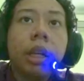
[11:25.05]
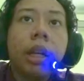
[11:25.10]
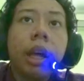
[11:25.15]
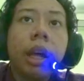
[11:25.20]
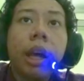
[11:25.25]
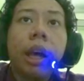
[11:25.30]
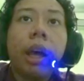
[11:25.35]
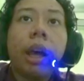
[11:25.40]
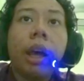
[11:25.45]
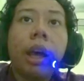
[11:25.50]

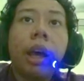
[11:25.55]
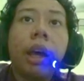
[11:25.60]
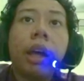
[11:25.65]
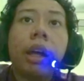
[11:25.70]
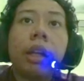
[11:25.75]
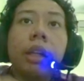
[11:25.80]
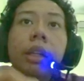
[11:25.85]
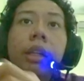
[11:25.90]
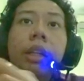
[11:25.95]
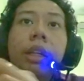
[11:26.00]

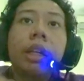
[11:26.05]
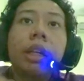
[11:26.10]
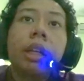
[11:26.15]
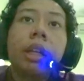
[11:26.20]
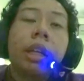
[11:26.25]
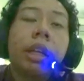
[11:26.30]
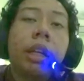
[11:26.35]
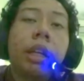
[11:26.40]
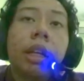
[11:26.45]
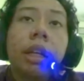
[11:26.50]
and
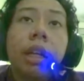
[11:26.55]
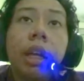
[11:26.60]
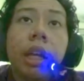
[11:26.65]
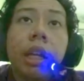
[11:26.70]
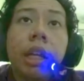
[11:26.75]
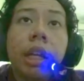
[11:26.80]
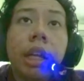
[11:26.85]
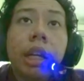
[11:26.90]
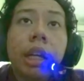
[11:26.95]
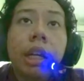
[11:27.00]
in
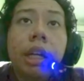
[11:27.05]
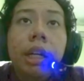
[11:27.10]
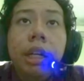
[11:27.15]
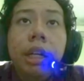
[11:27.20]
here